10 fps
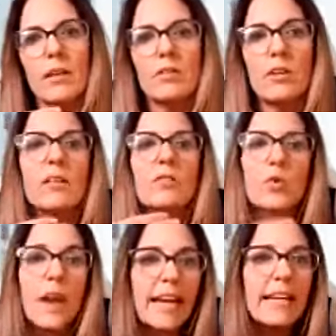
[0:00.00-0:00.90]
in
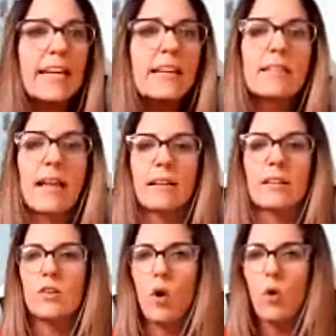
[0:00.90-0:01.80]
trainings and
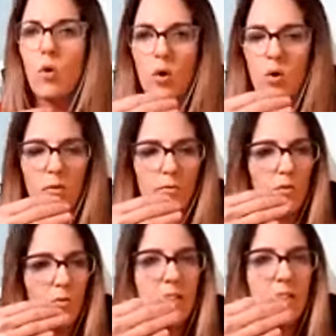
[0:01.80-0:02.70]
go
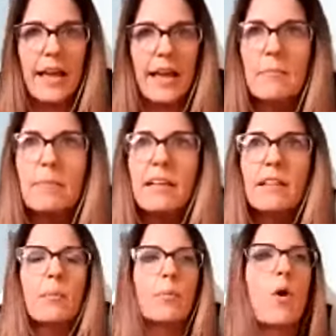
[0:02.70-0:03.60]
with him in
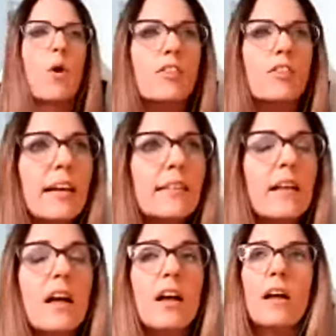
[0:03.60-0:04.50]
the process,
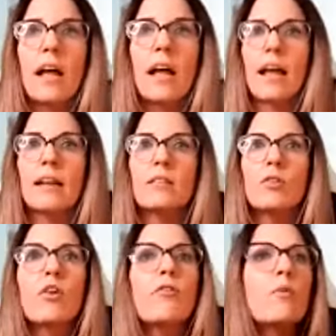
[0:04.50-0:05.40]
and
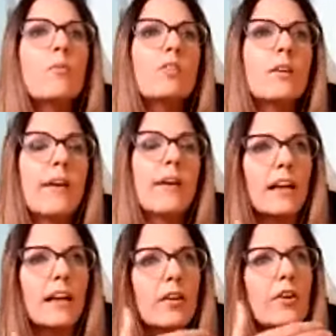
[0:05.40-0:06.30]
look for
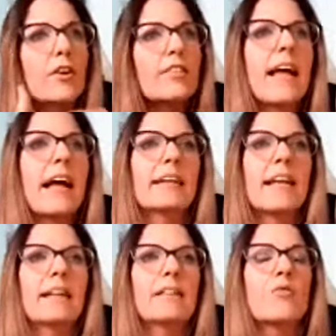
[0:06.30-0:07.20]
motivators that
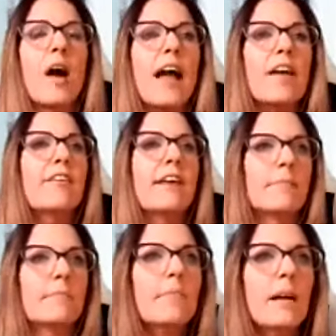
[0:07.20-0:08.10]
can drive
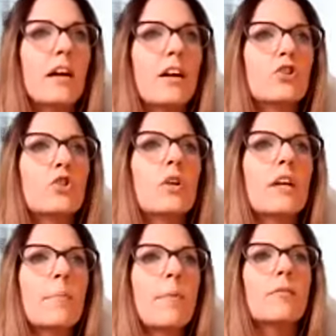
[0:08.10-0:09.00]
him to
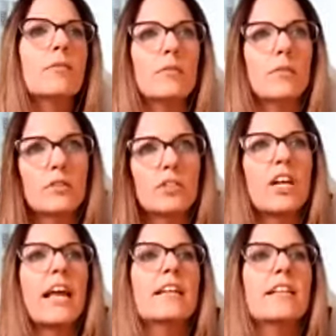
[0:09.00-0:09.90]
keep on
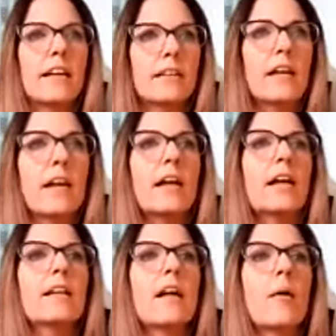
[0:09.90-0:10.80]
changing
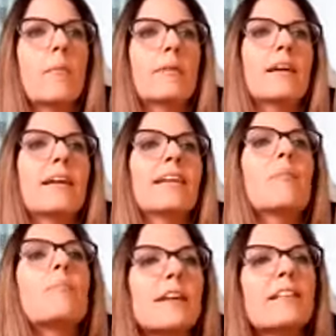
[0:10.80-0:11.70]

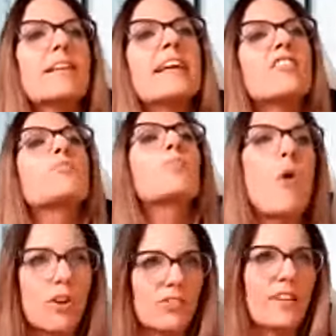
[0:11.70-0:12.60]
in his
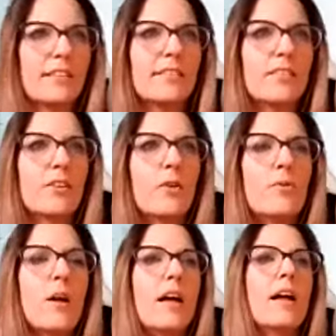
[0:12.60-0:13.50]
process, you know.
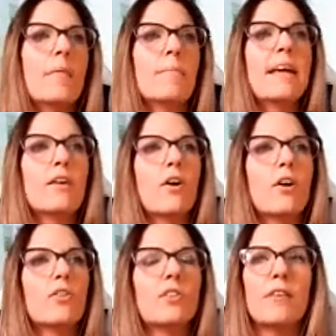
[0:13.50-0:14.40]

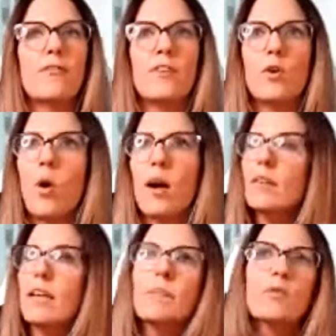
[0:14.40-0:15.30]
Because if you want
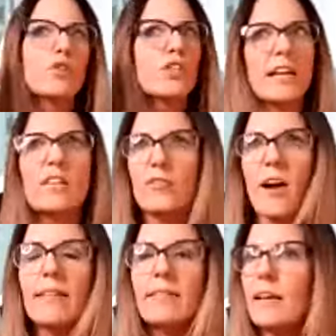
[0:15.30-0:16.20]
him to change
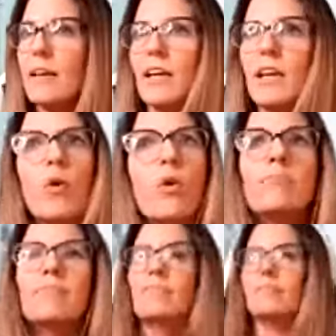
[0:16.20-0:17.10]
fast, he will
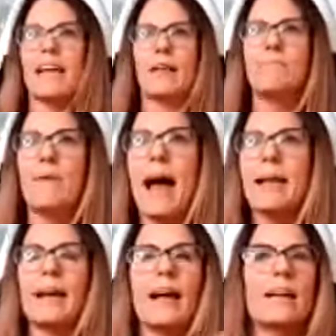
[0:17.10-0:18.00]
get back
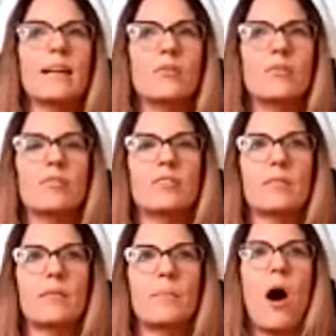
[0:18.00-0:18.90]
and he will
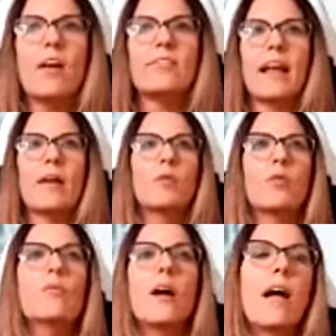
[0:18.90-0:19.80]
pause
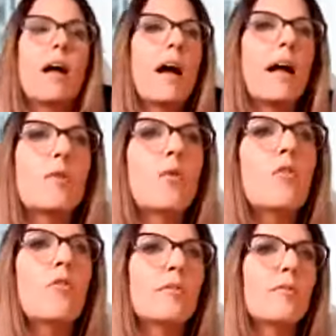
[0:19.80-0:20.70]
and he
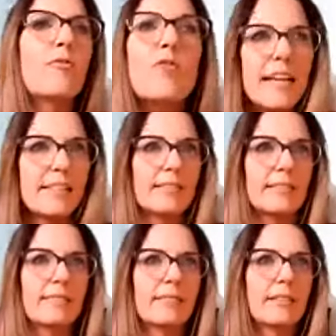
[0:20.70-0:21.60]
will freeze,
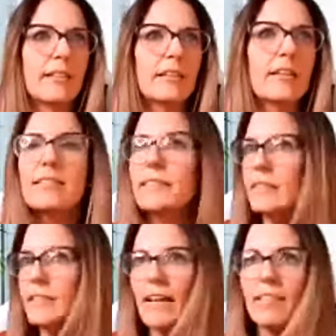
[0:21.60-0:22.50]
because
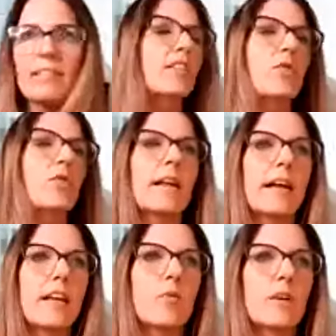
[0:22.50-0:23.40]
that's not the way that
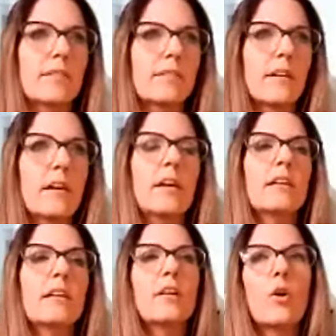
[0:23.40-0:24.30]
he works.
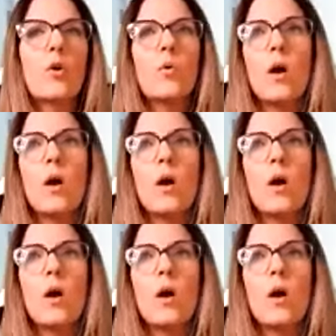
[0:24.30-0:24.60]
So,